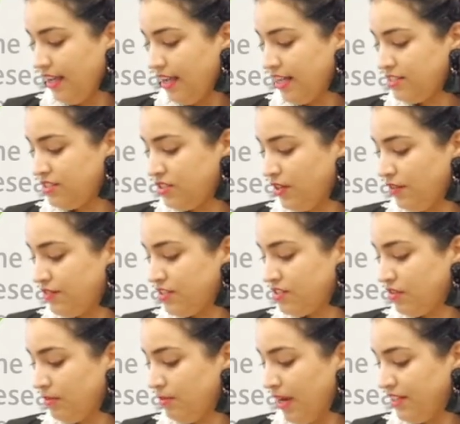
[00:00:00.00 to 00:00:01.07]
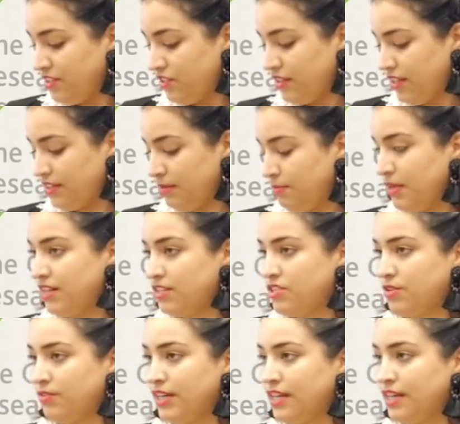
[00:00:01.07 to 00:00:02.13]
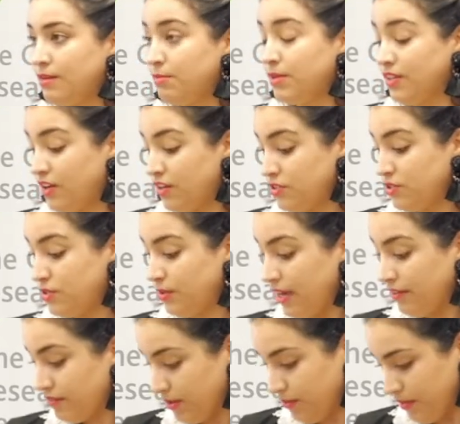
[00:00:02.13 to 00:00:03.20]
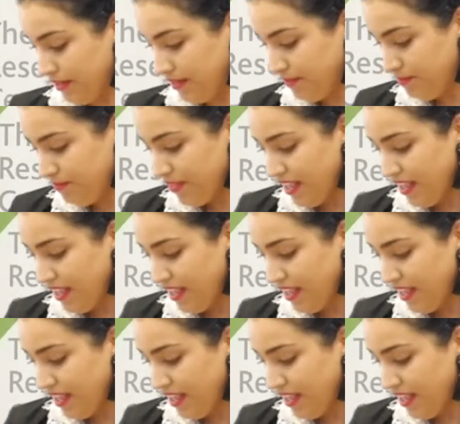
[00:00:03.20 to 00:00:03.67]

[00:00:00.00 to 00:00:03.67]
has served as a reminder that the Mediterranean belongs to everyone,